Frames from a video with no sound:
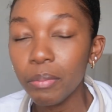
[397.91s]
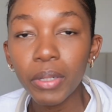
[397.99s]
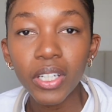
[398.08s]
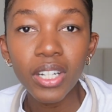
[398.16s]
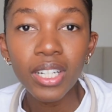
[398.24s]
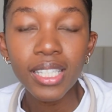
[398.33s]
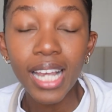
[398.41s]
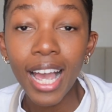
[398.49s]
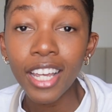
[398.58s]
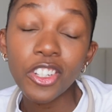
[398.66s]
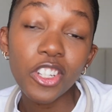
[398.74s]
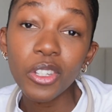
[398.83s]
because
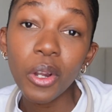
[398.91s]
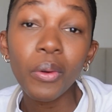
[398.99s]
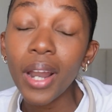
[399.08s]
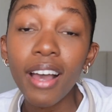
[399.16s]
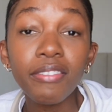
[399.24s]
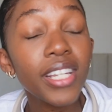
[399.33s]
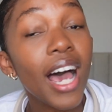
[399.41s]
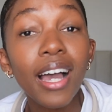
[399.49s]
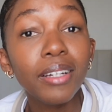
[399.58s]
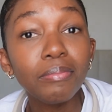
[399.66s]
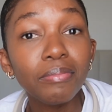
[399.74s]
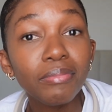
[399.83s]
I just don't have time